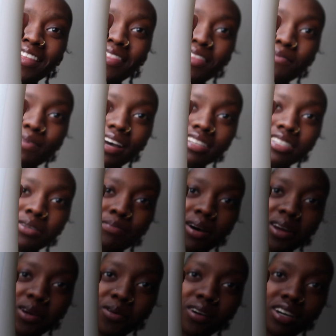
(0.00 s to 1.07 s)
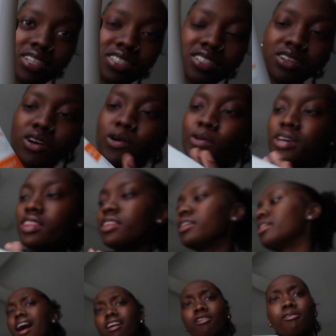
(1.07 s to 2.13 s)
The matching body wash to go with
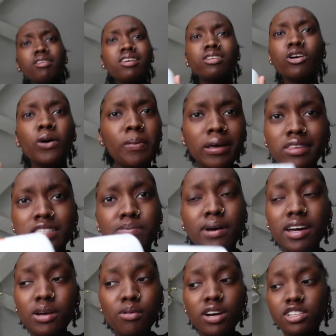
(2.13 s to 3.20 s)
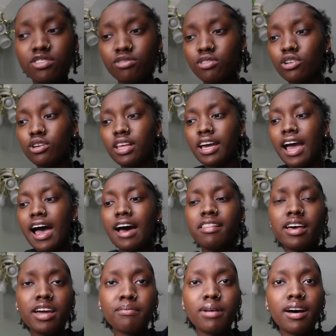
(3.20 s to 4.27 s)
it. I don't really know about this body wash for real. Like, I
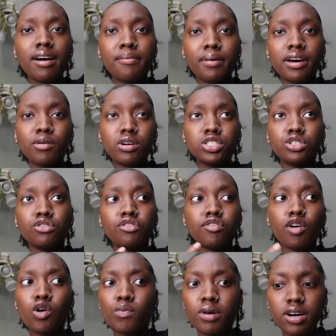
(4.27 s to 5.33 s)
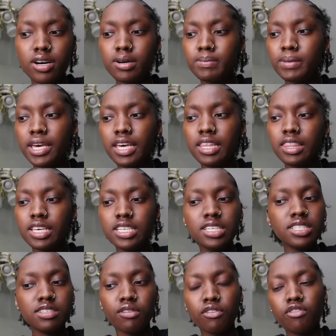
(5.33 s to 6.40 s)
like my body wash to foam up, and this
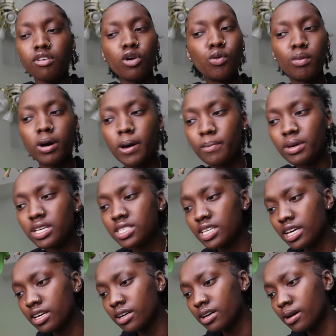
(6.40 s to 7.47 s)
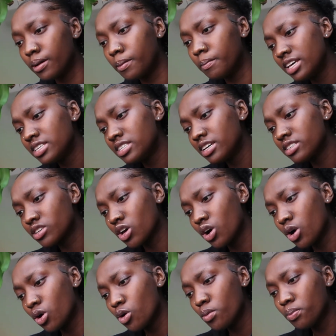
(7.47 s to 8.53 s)
isn't foam up. It's like a, it says
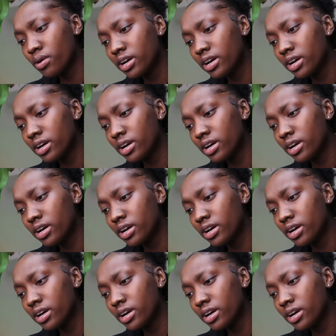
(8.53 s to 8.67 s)
cold